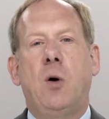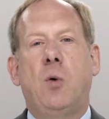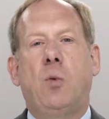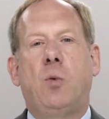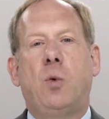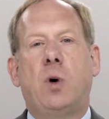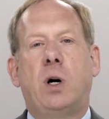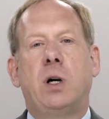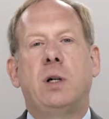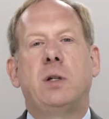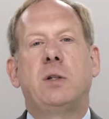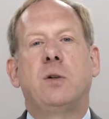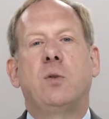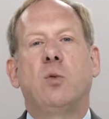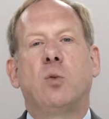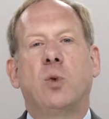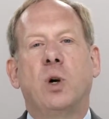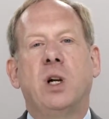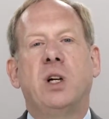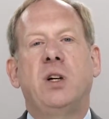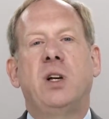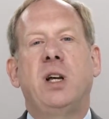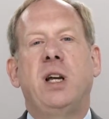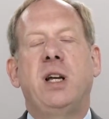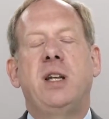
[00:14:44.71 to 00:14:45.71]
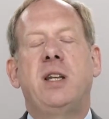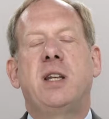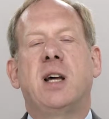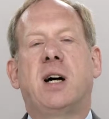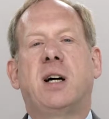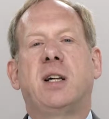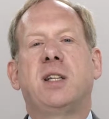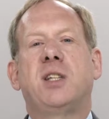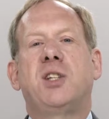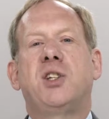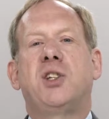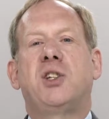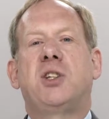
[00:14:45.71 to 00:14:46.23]
what really
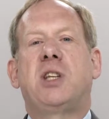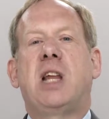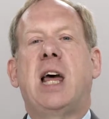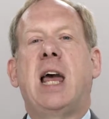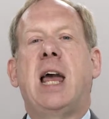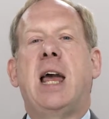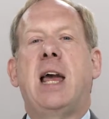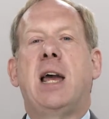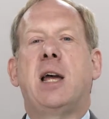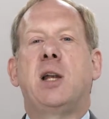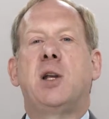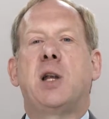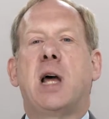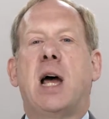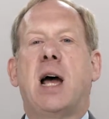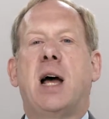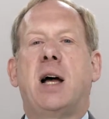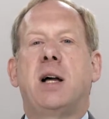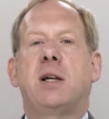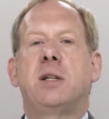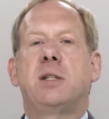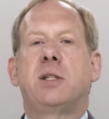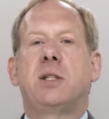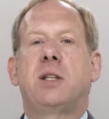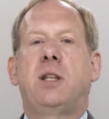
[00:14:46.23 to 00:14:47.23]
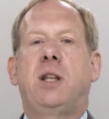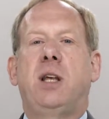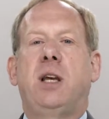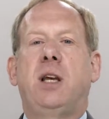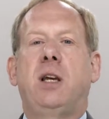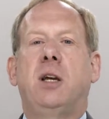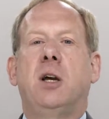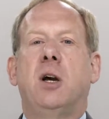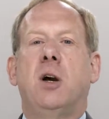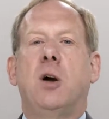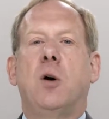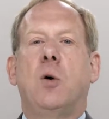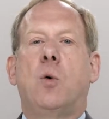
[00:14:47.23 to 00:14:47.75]
does stand as
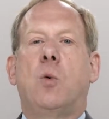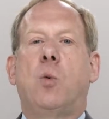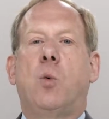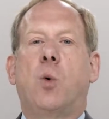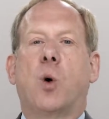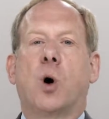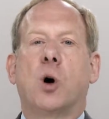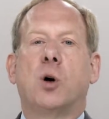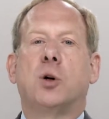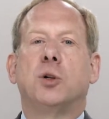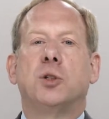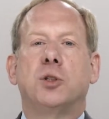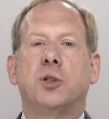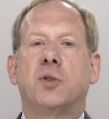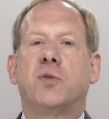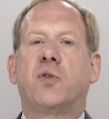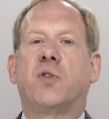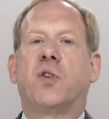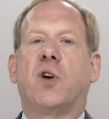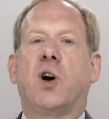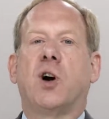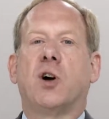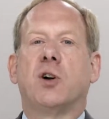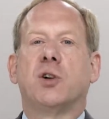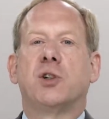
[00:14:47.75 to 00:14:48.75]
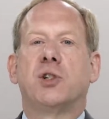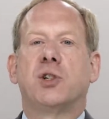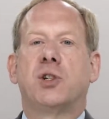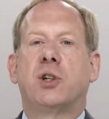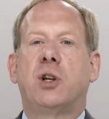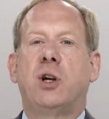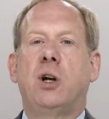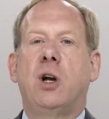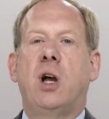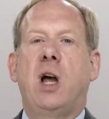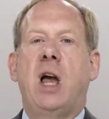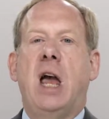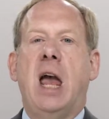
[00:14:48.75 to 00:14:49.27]
the world's first